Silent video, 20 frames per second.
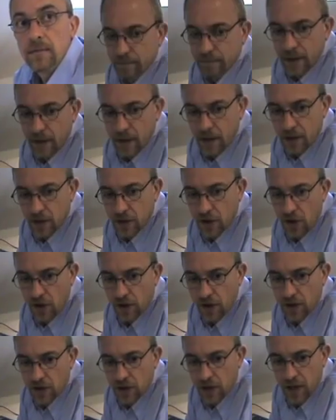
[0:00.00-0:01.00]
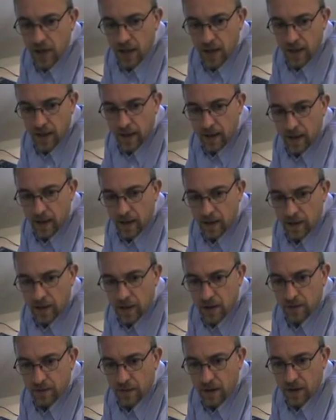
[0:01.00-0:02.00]
Being a design engineer at Energy
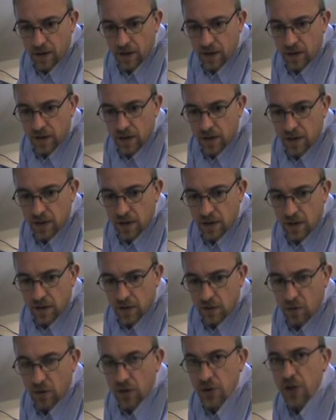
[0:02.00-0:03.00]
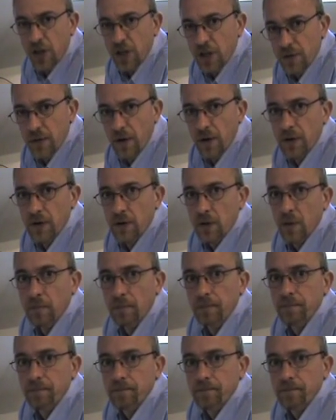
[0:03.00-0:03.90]
Innovations is quite a satisfying job.